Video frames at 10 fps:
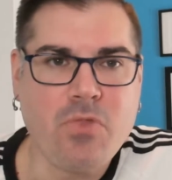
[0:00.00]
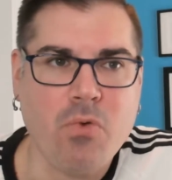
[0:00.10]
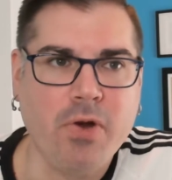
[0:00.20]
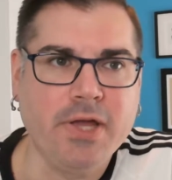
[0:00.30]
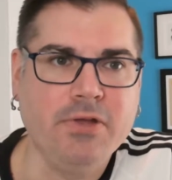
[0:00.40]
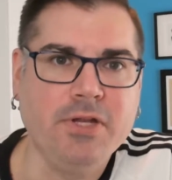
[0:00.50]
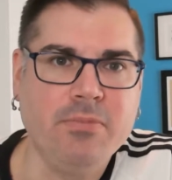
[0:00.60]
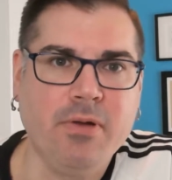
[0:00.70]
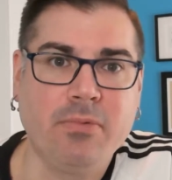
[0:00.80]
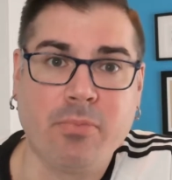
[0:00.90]
Right, you need to
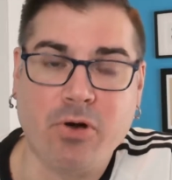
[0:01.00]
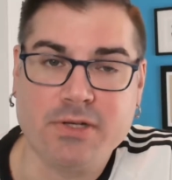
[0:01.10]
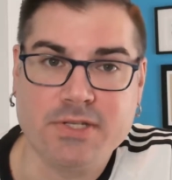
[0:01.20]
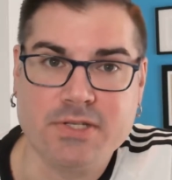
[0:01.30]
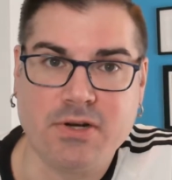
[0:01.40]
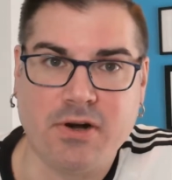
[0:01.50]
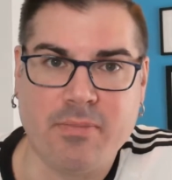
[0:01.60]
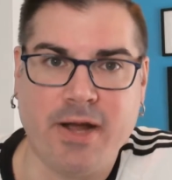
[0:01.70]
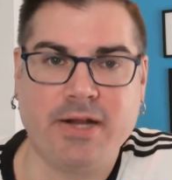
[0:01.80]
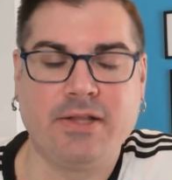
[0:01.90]
be able to process it
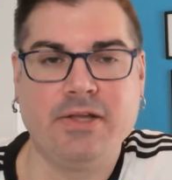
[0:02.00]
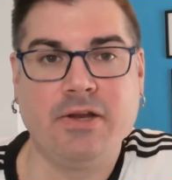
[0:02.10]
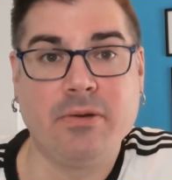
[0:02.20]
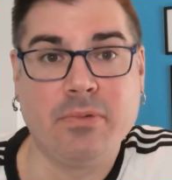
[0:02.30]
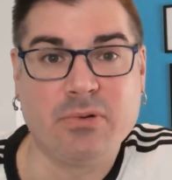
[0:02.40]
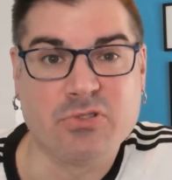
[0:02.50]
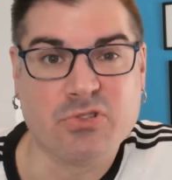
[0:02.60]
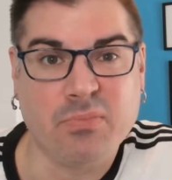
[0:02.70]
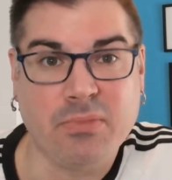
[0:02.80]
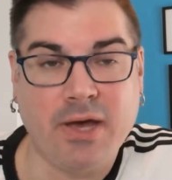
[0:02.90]
automatically. You need to be able to
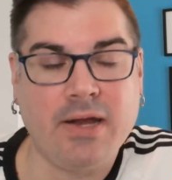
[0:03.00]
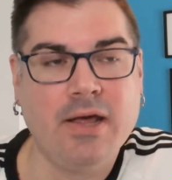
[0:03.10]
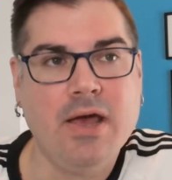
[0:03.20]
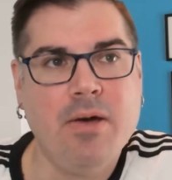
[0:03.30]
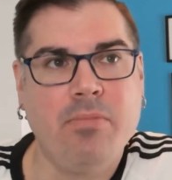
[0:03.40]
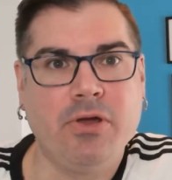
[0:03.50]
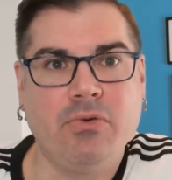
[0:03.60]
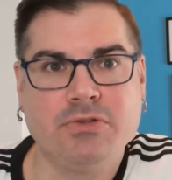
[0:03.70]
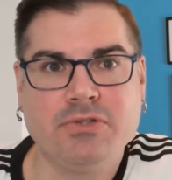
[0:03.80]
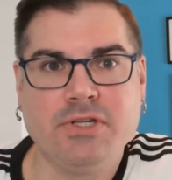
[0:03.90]
script that, but you
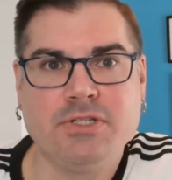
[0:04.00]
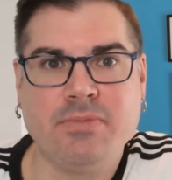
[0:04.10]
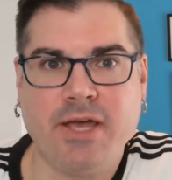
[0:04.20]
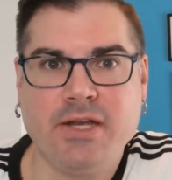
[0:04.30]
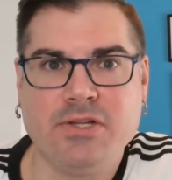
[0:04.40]
also need some handy